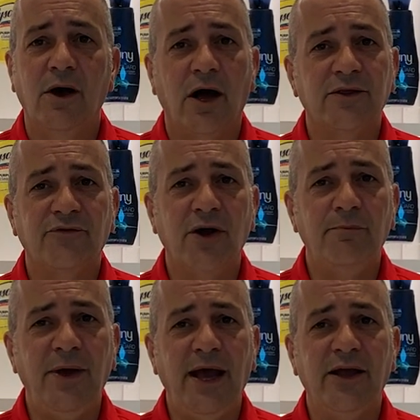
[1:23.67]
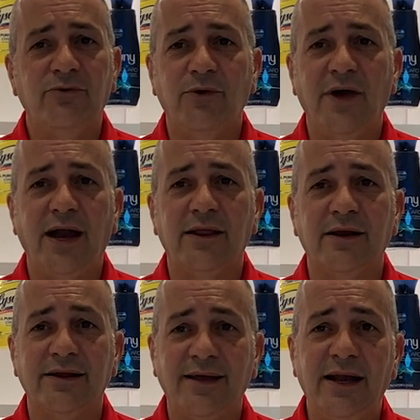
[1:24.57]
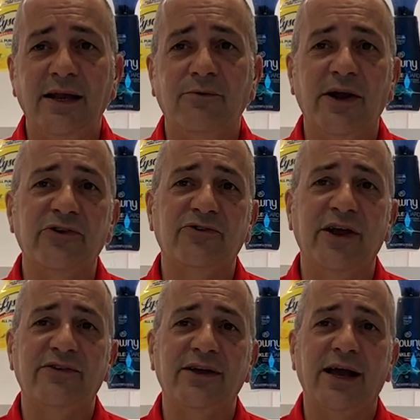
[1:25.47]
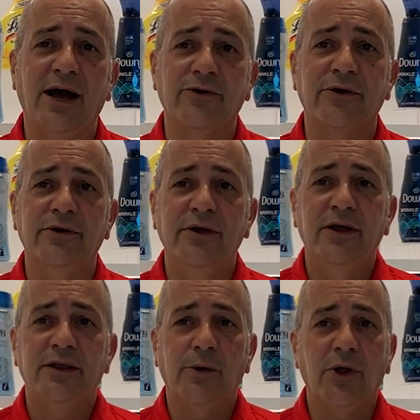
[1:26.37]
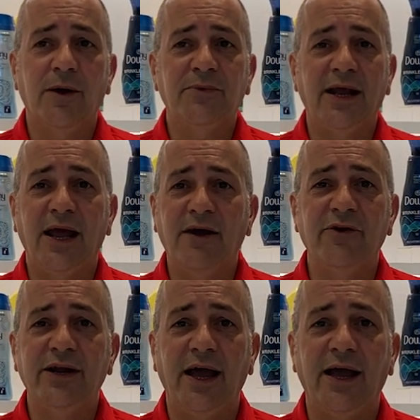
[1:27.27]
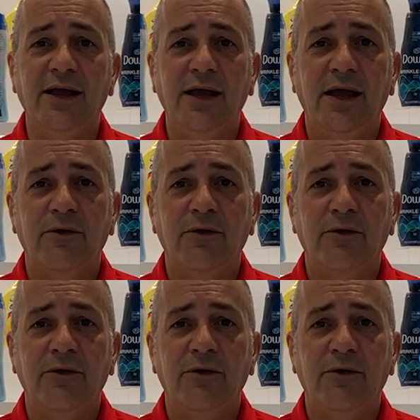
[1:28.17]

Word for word: On the front page, we've added an attendee registration counter that will update every day